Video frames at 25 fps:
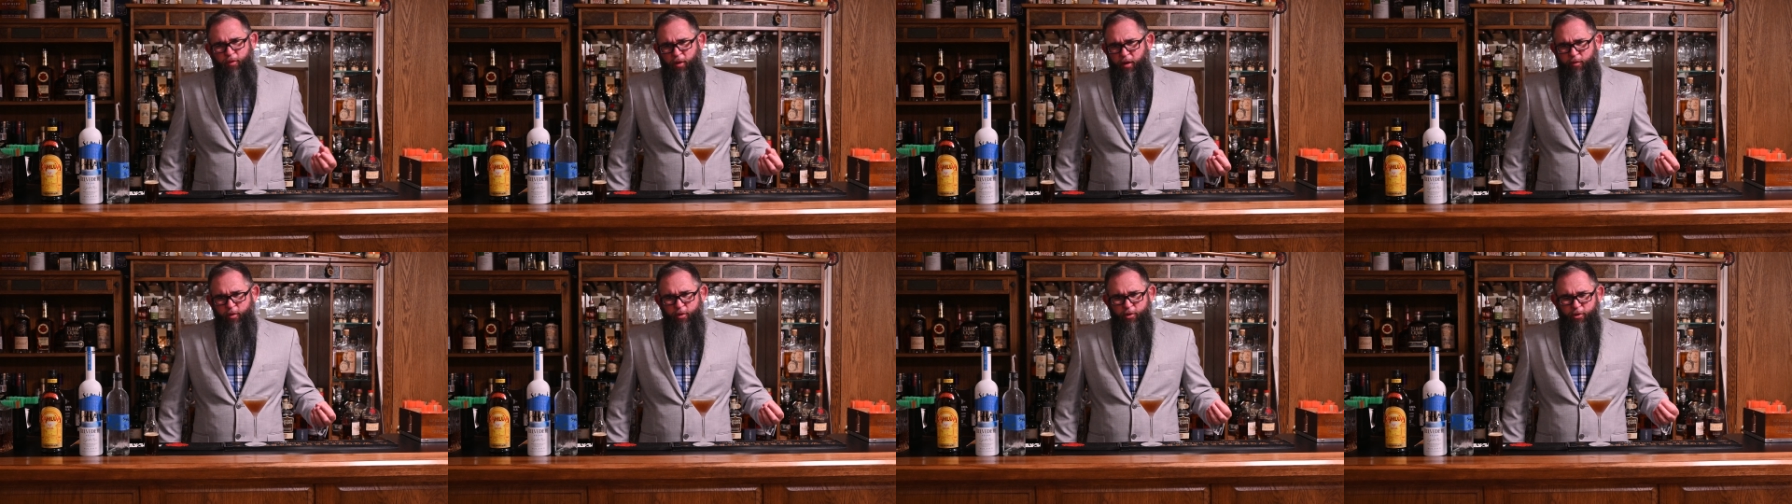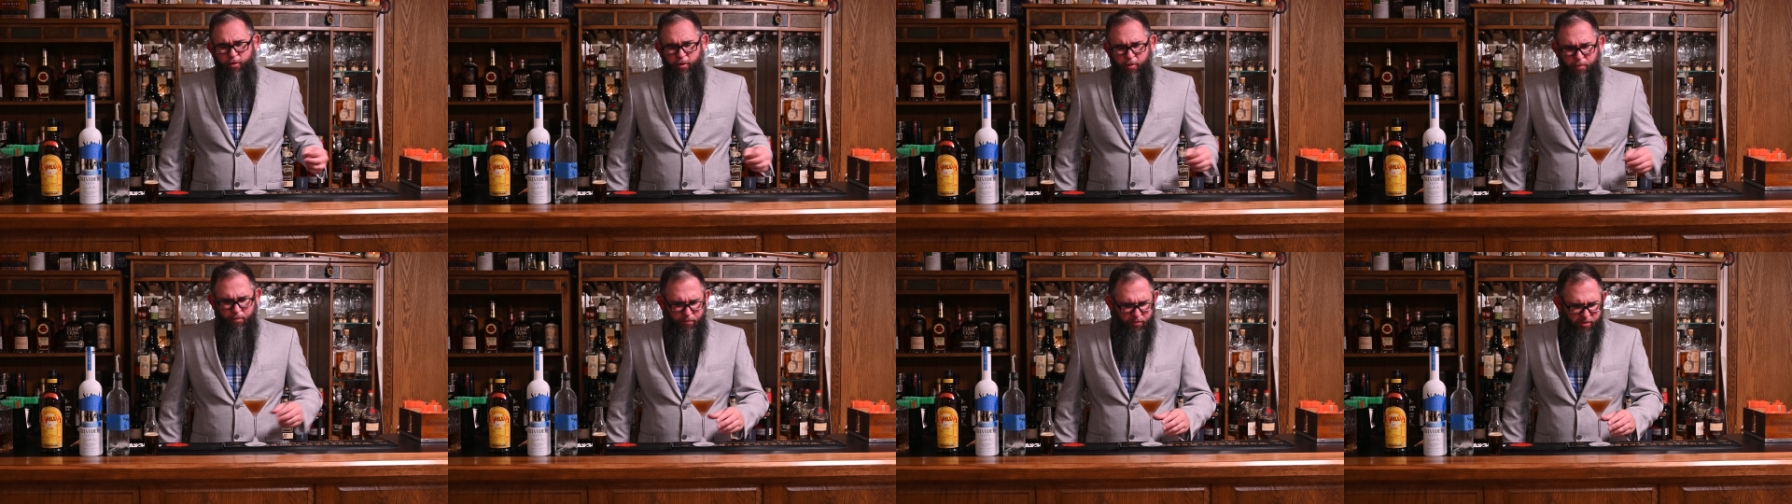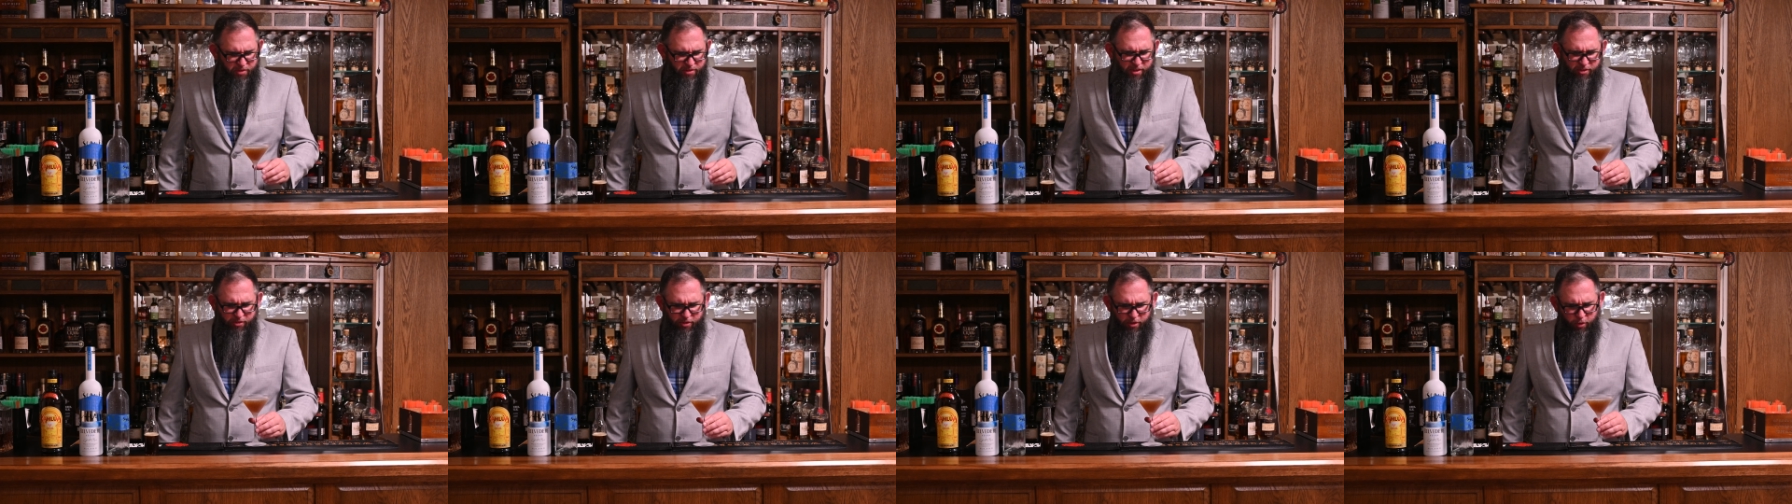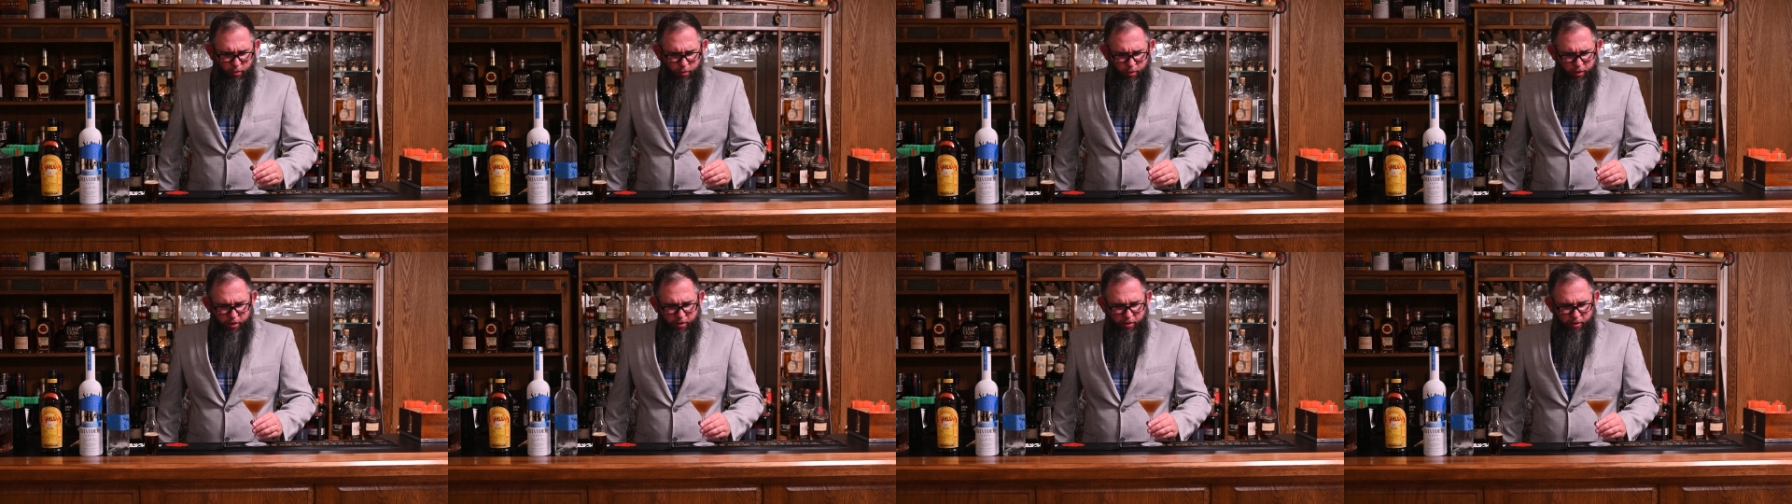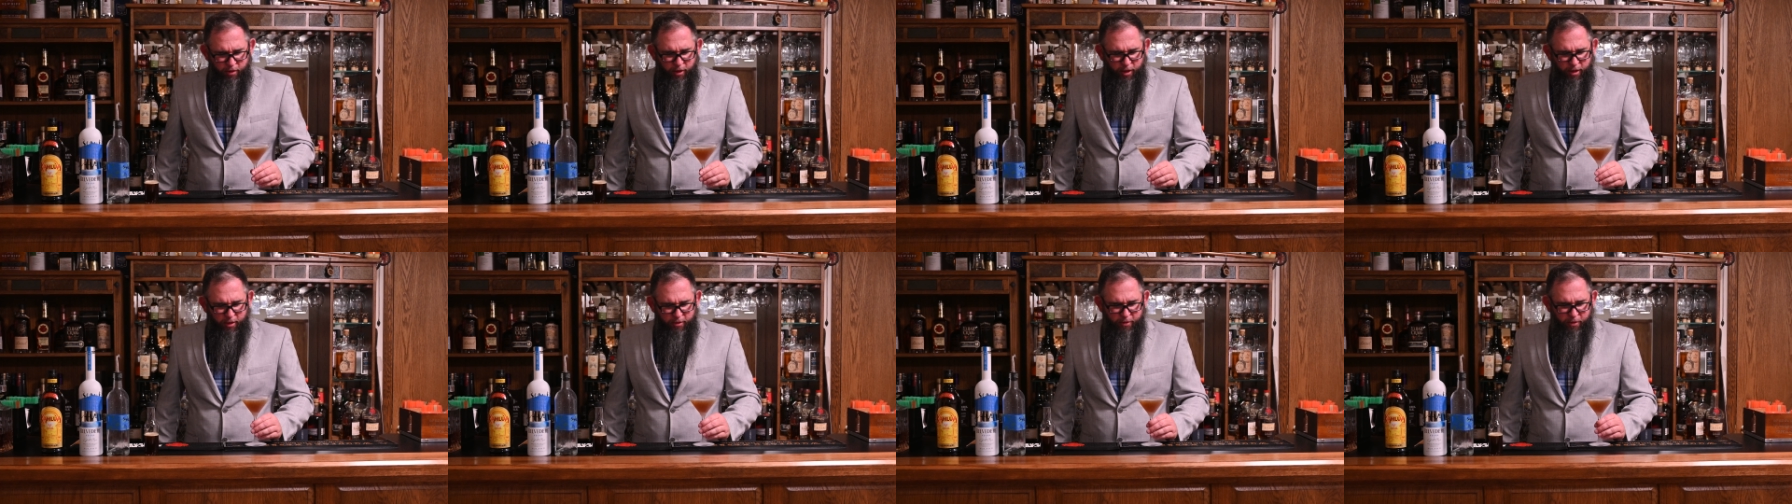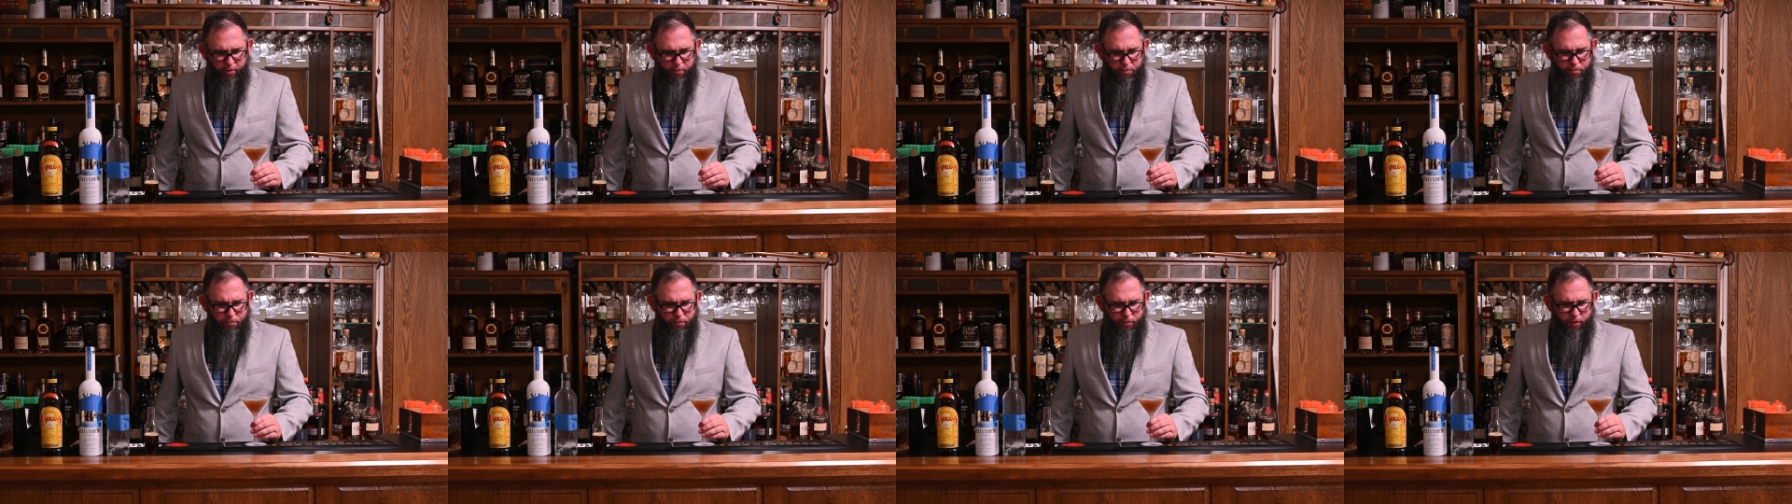flavor to it. This is actually a really good
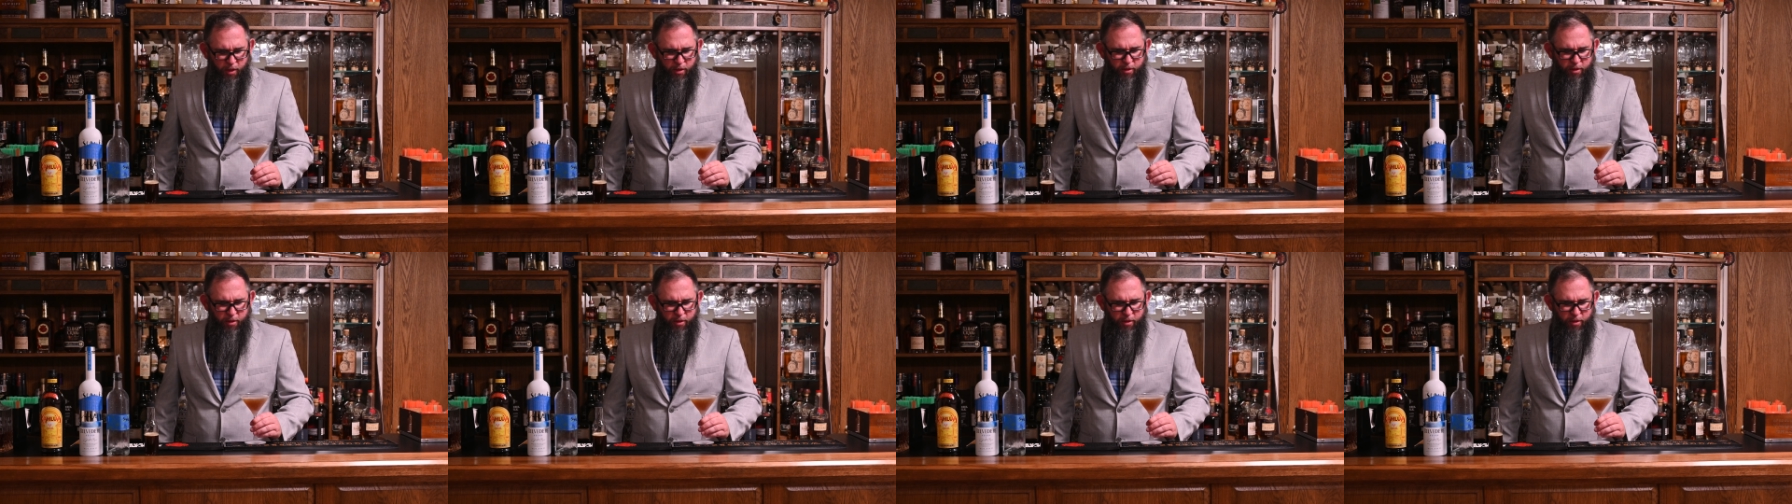cocktail.